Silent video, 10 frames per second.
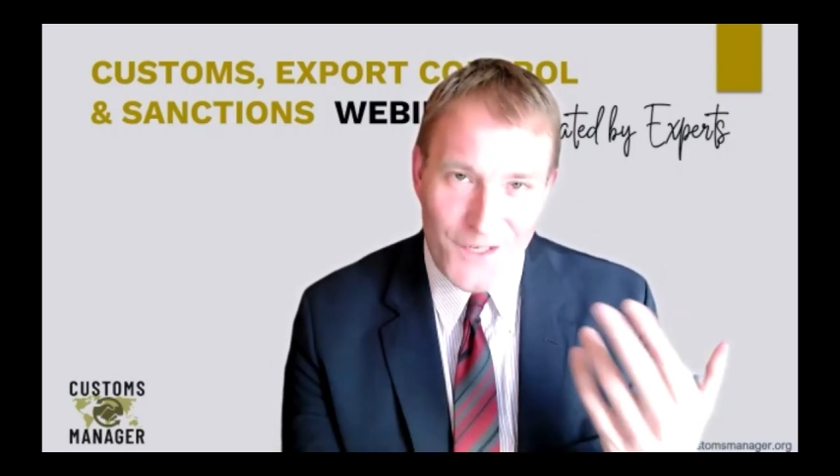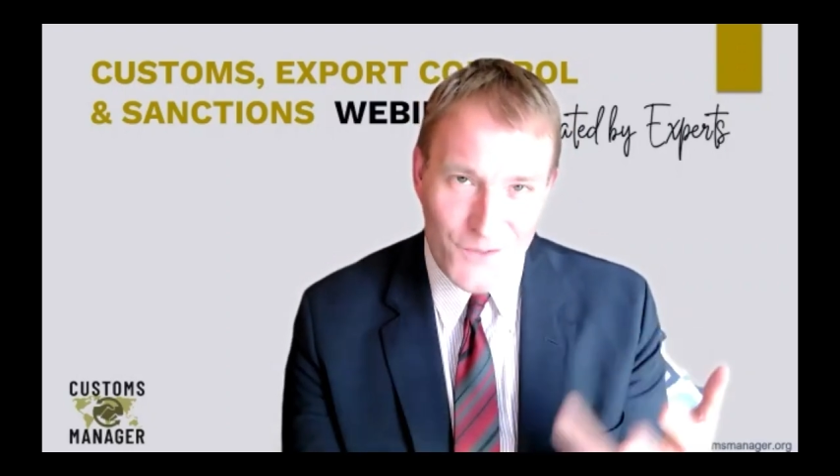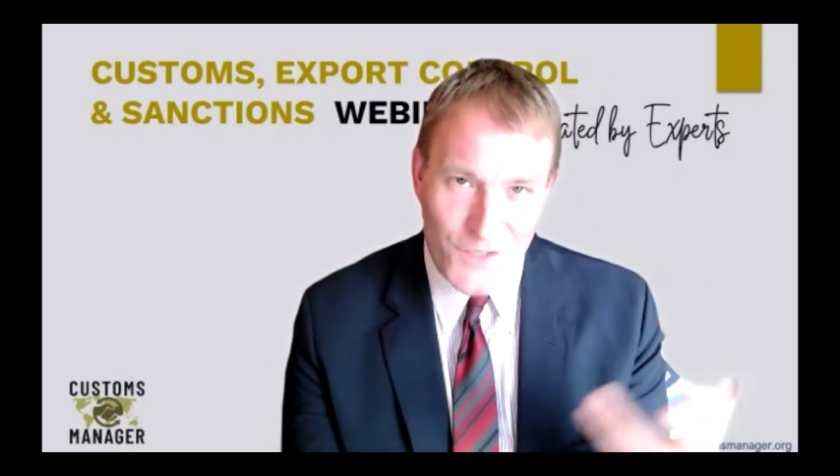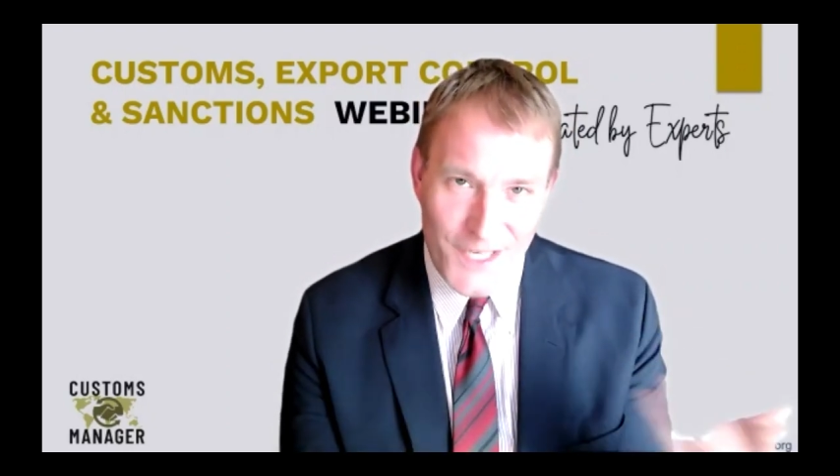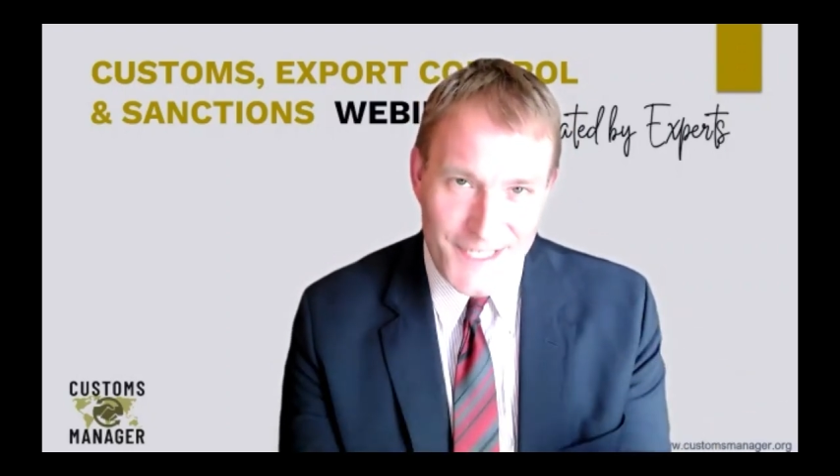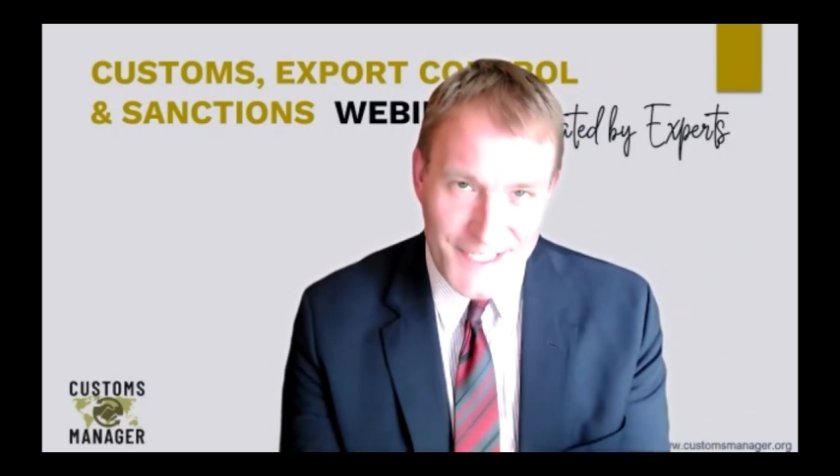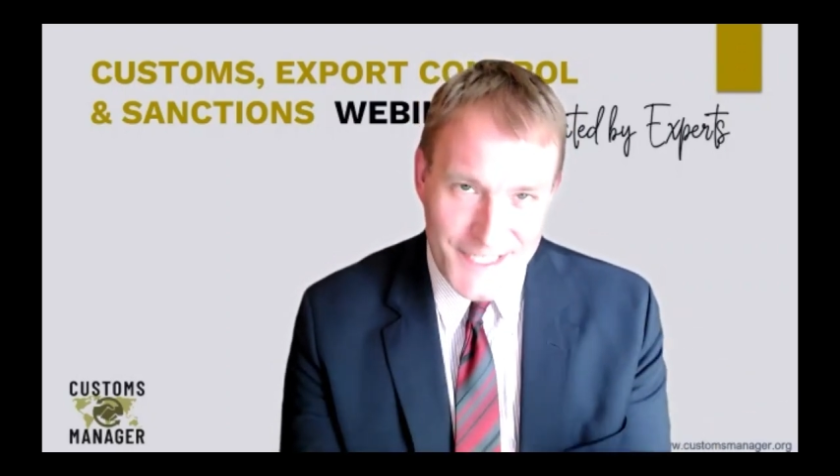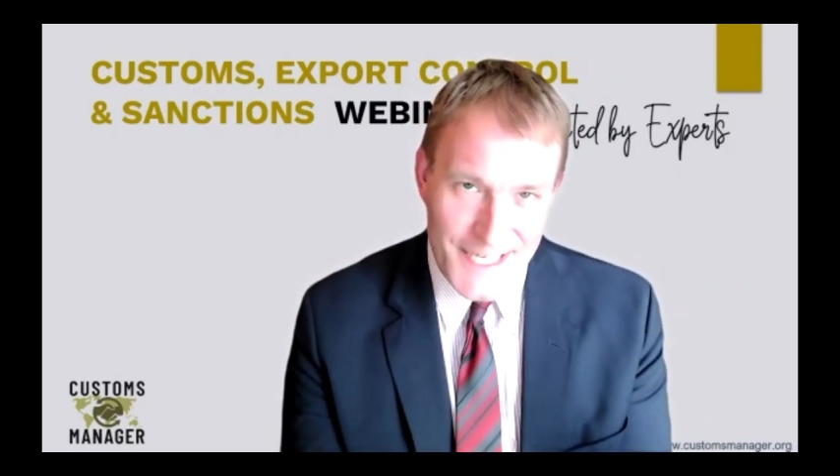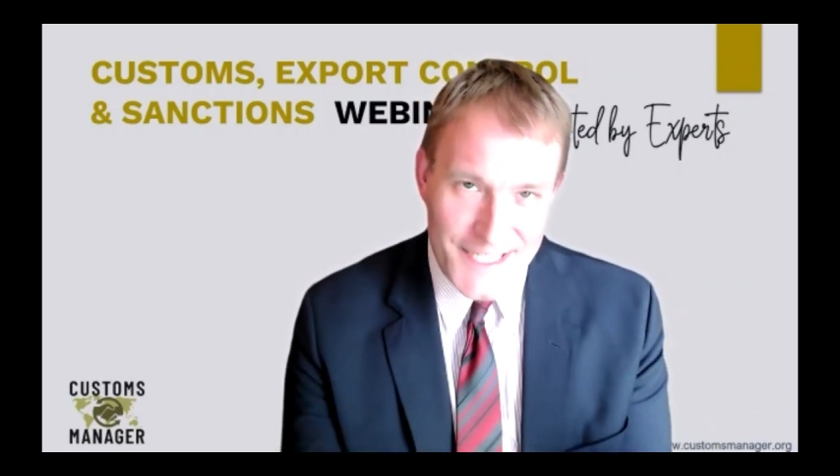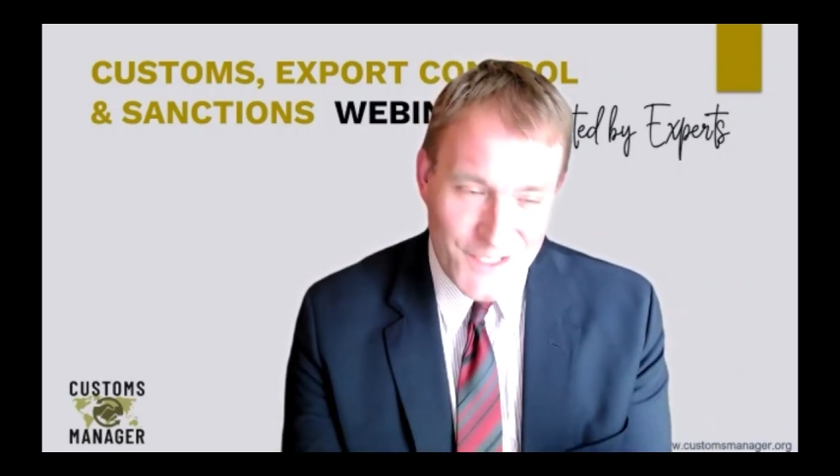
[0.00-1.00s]
UK
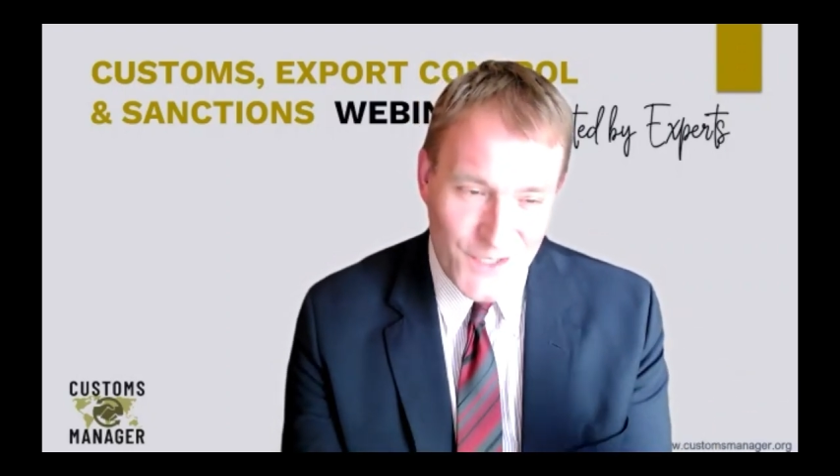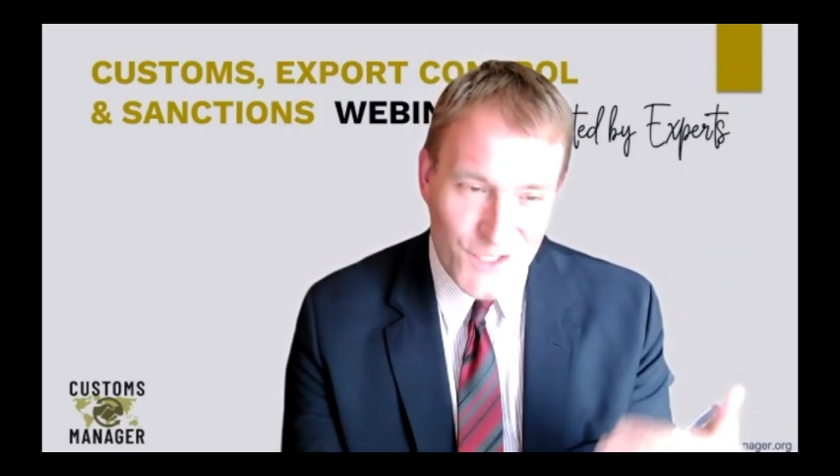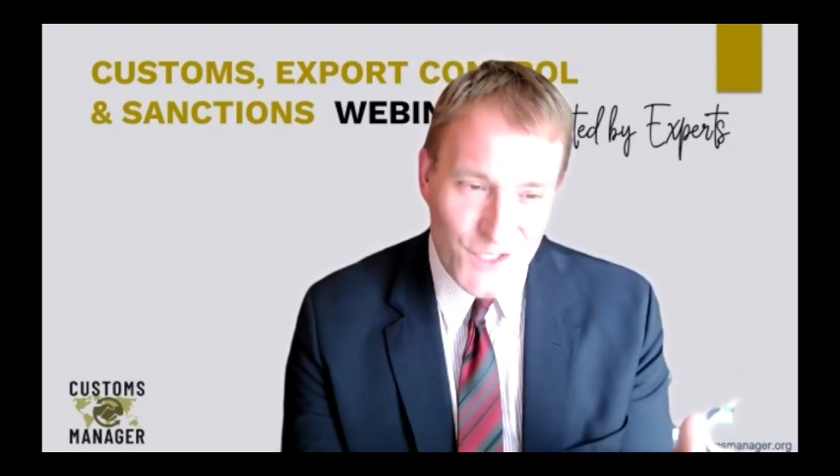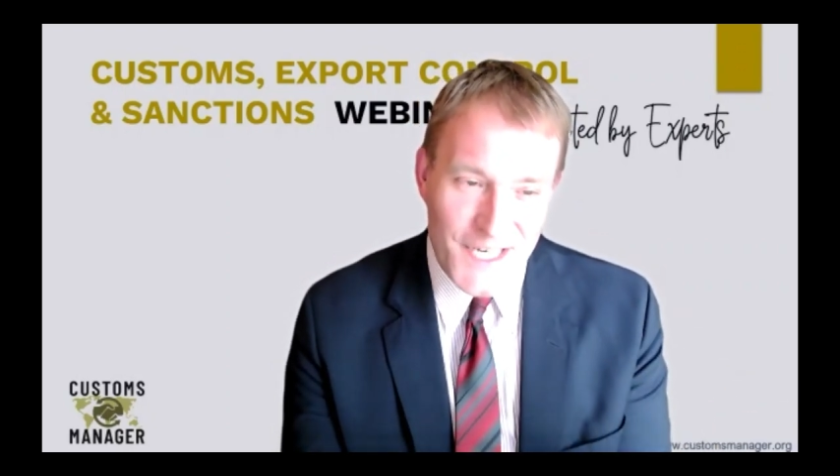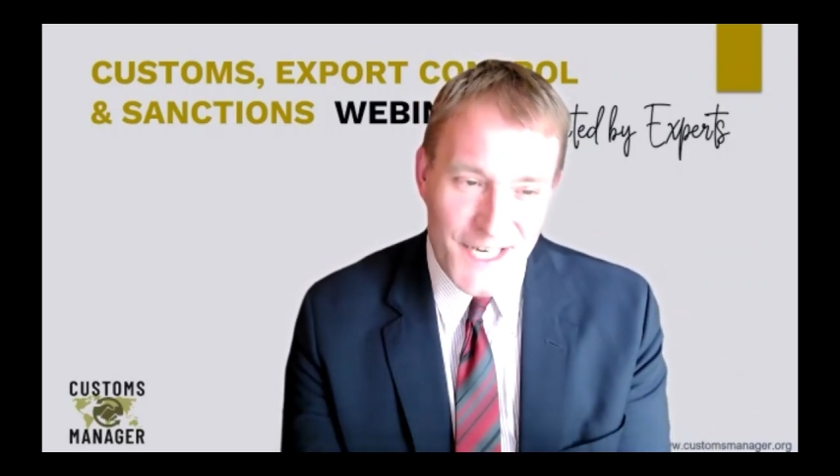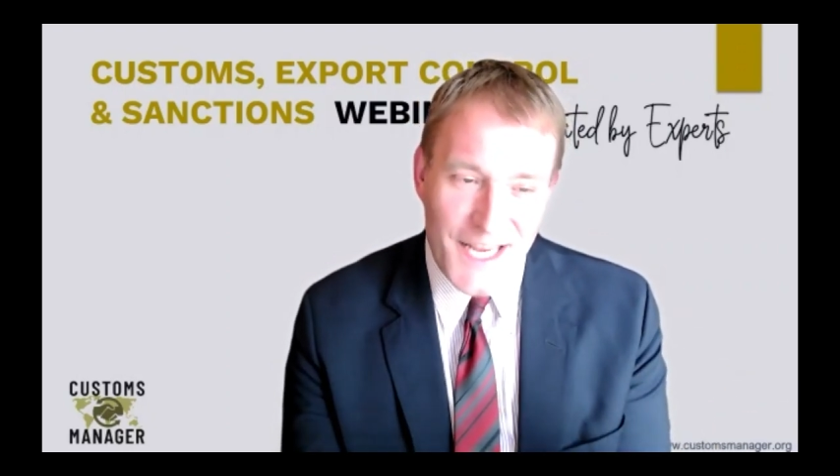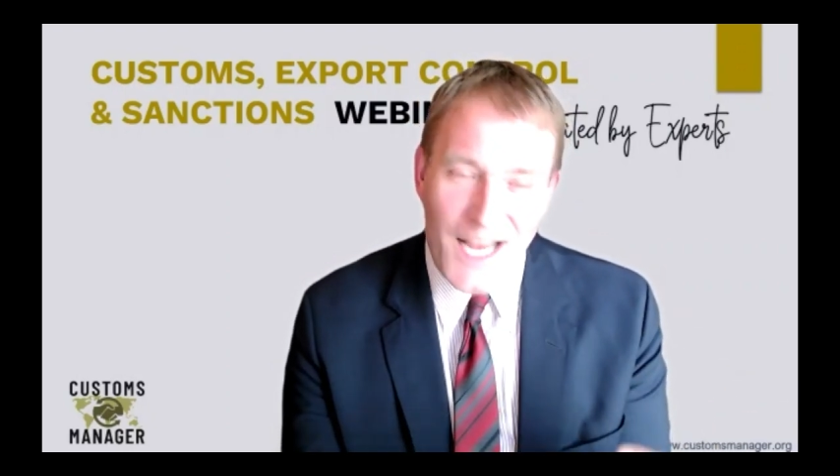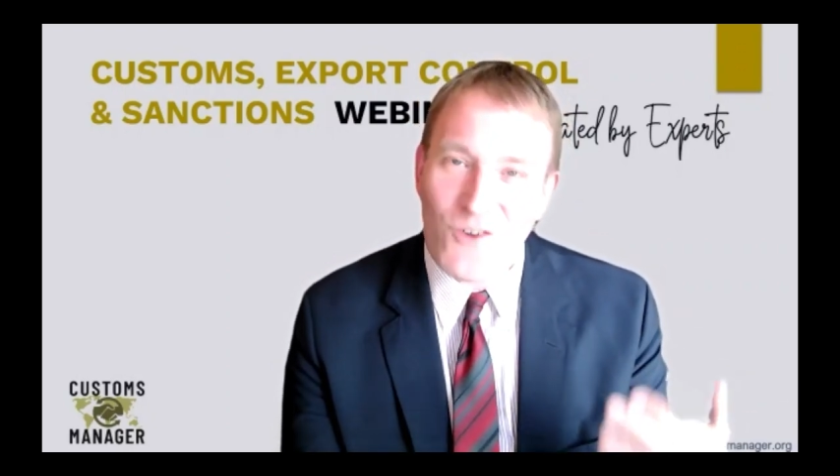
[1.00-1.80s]
ETS to understand how